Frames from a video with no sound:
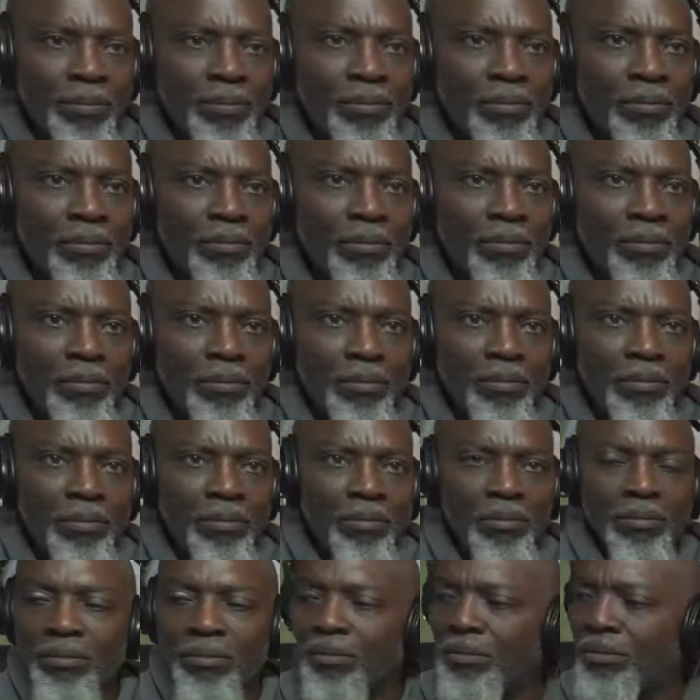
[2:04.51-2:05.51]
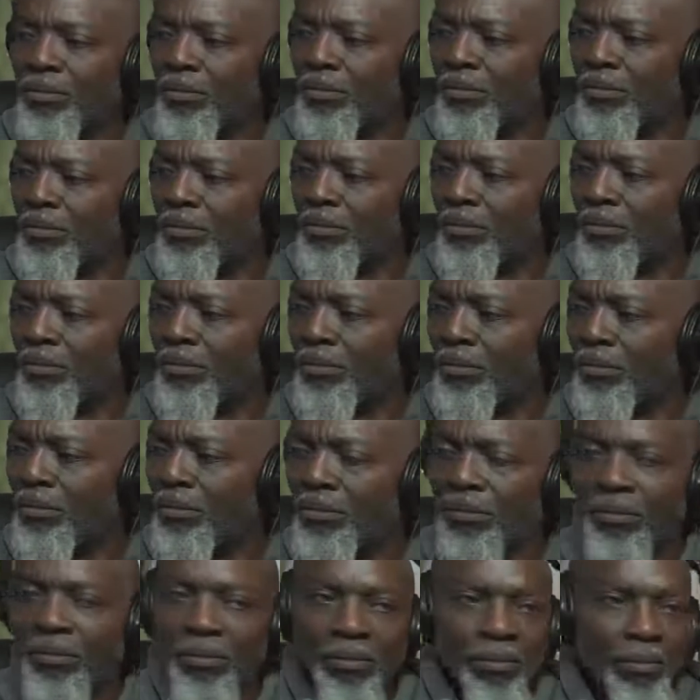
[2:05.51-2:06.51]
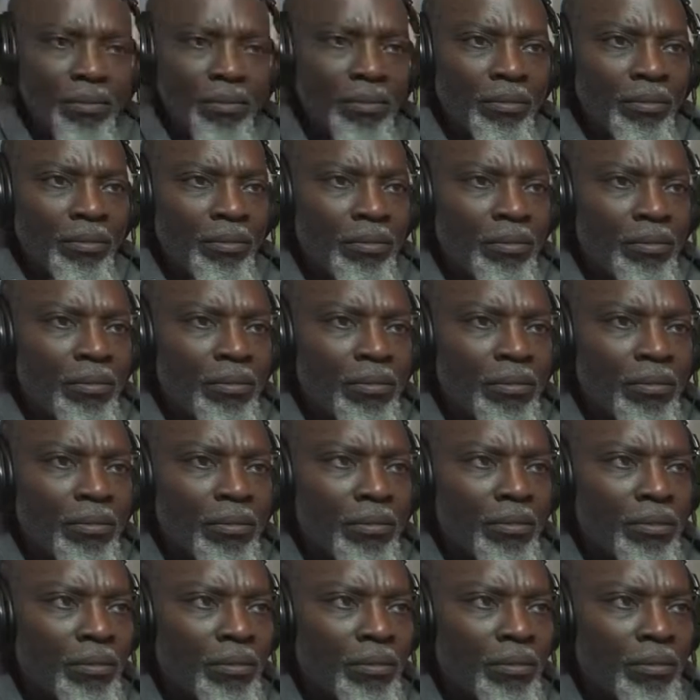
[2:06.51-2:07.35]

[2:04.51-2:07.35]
There shouldn't be a delay or any echoing or anything.